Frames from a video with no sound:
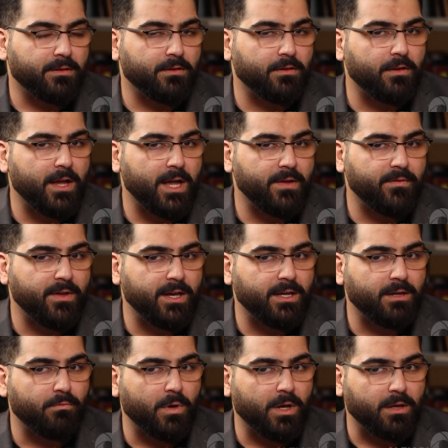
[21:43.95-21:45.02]
do you have any
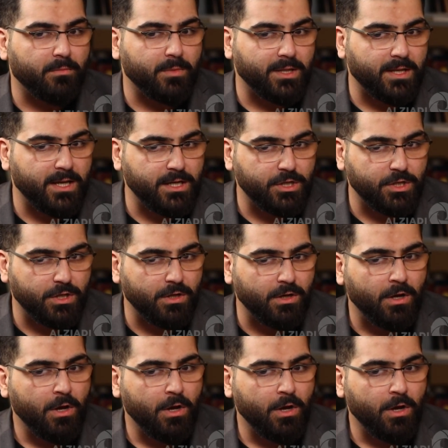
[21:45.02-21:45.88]
recommendation